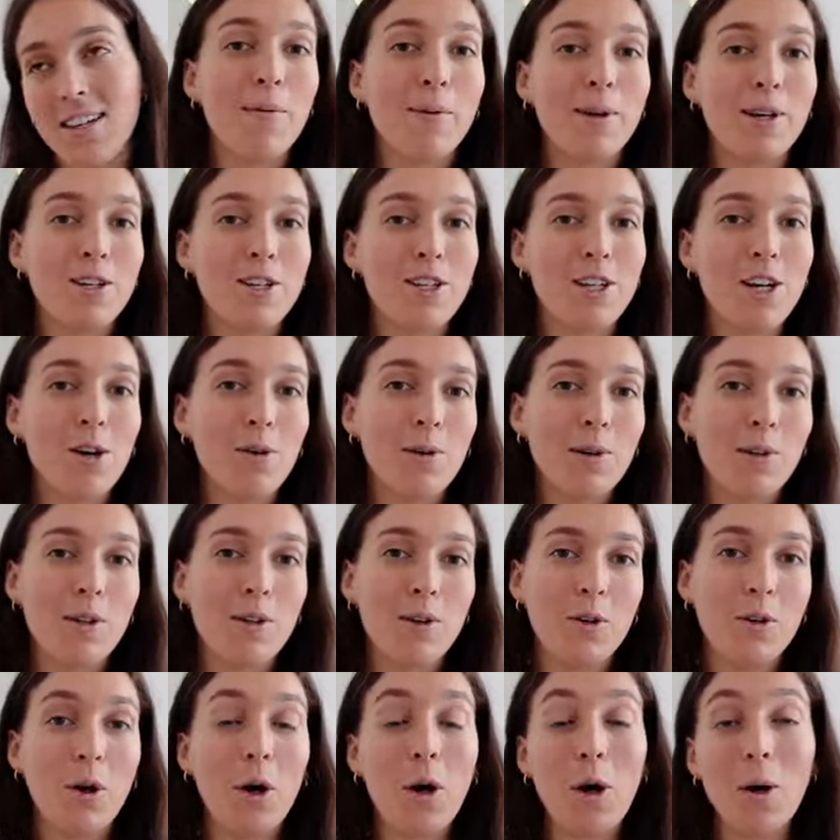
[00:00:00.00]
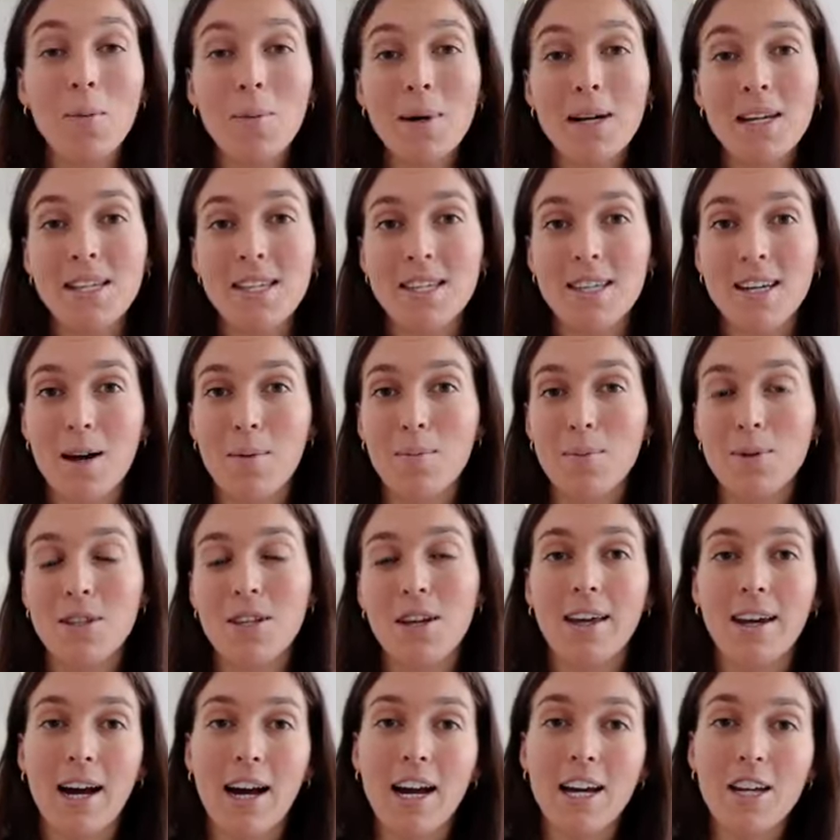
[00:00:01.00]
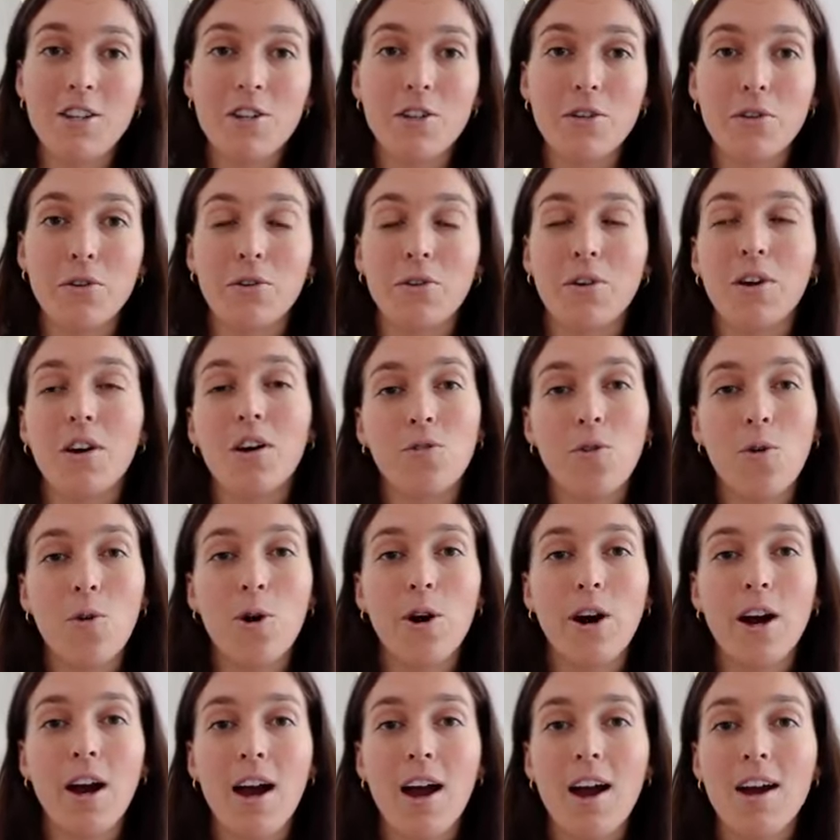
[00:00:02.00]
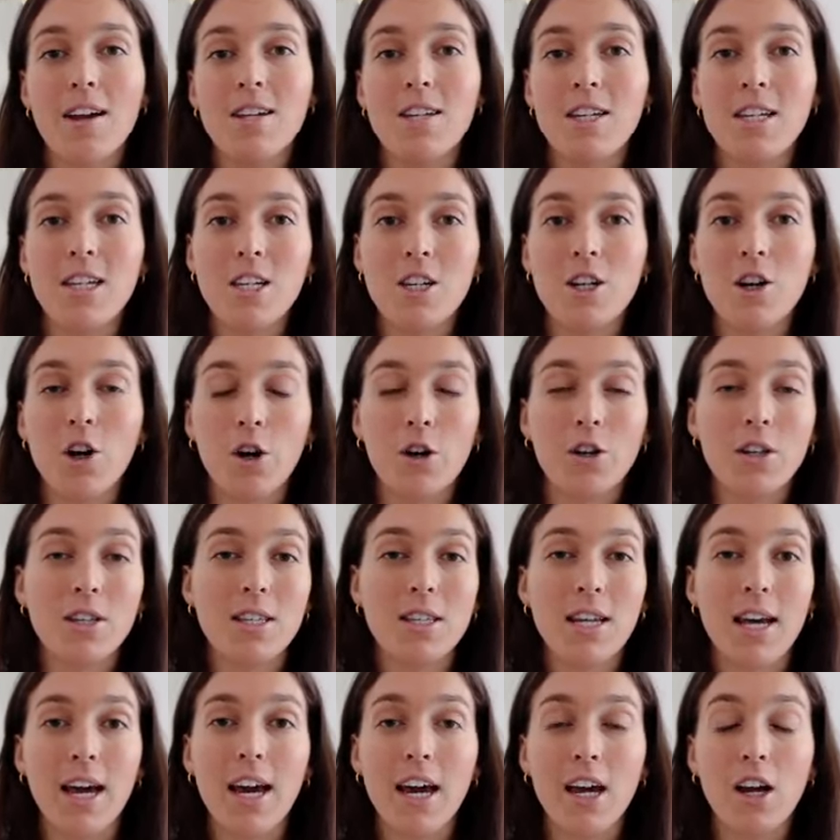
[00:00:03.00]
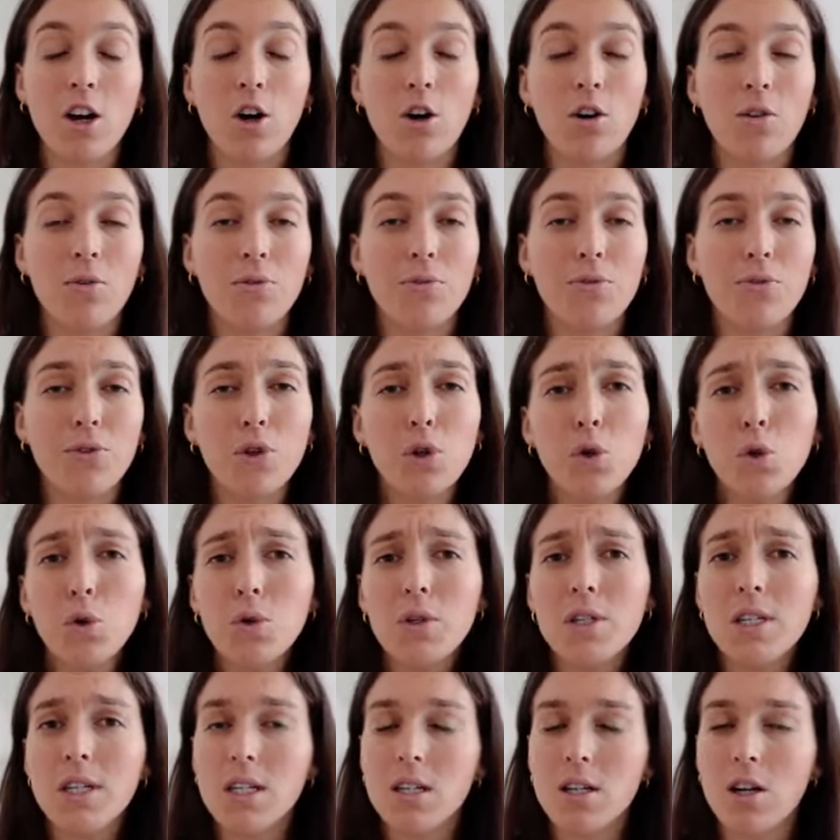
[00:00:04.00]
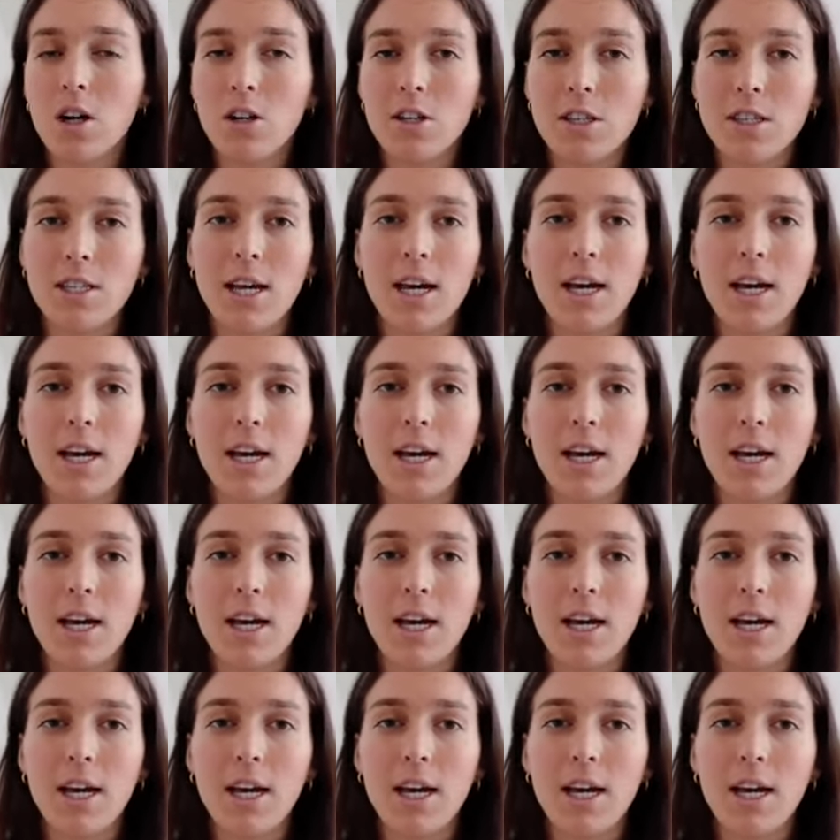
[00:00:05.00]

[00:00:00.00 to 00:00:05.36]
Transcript: I'm going to share with you all my steps that I do for a detox day or few detox